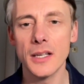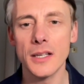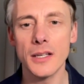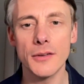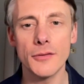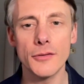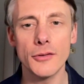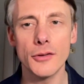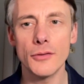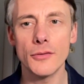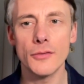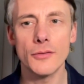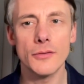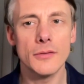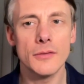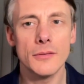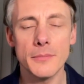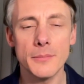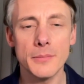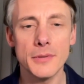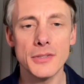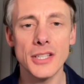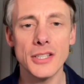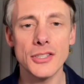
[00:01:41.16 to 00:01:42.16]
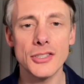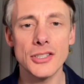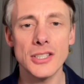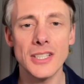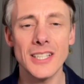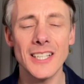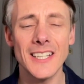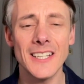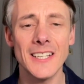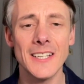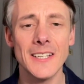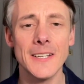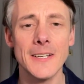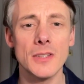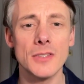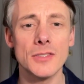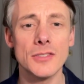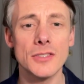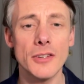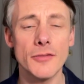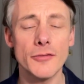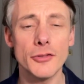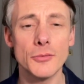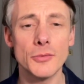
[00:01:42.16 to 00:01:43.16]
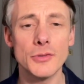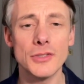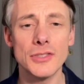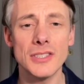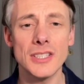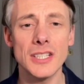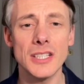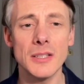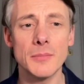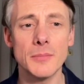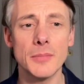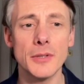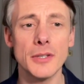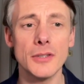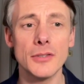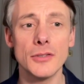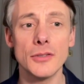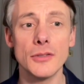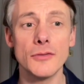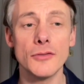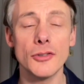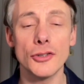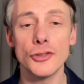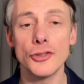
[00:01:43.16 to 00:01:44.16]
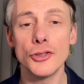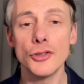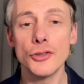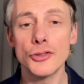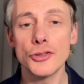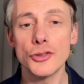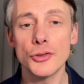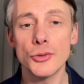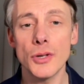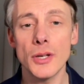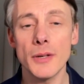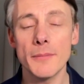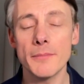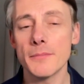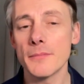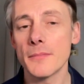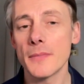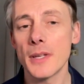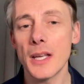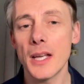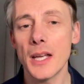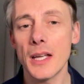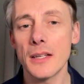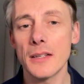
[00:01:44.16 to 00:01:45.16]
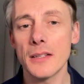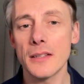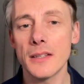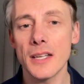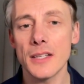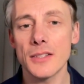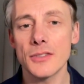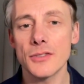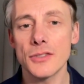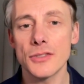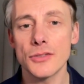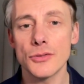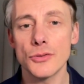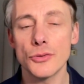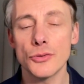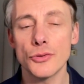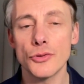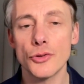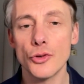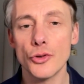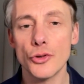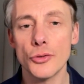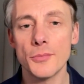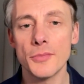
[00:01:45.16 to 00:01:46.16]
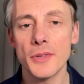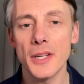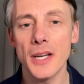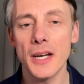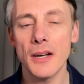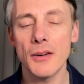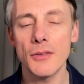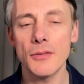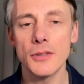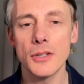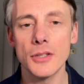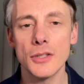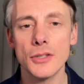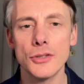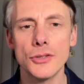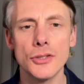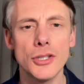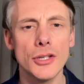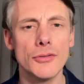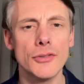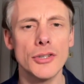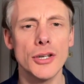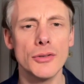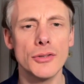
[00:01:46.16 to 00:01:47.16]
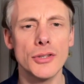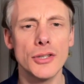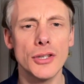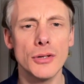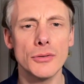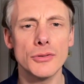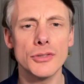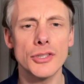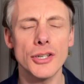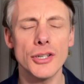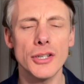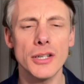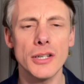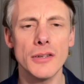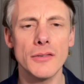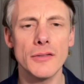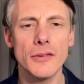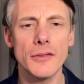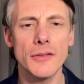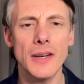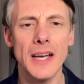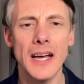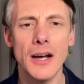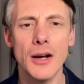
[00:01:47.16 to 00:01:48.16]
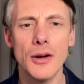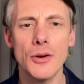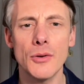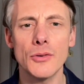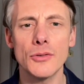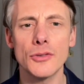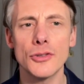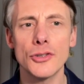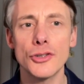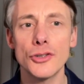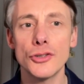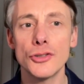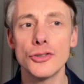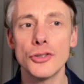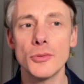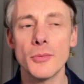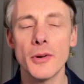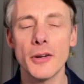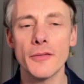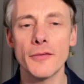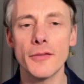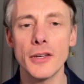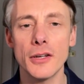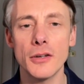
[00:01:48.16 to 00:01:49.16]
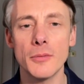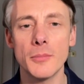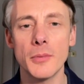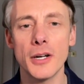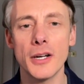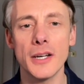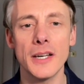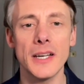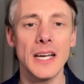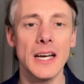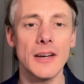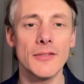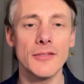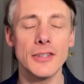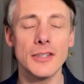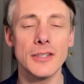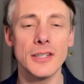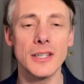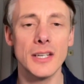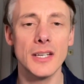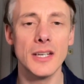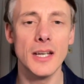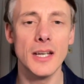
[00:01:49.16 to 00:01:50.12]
if you've potentially suffered with sleep but you've got used to it and that's just your norm now? You don't know the alternative of how good you might feel by having